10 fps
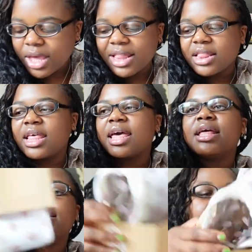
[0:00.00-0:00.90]
And
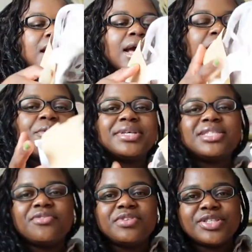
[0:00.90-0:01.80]
then I got
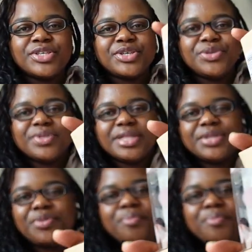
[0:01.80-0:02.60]
myself this cute little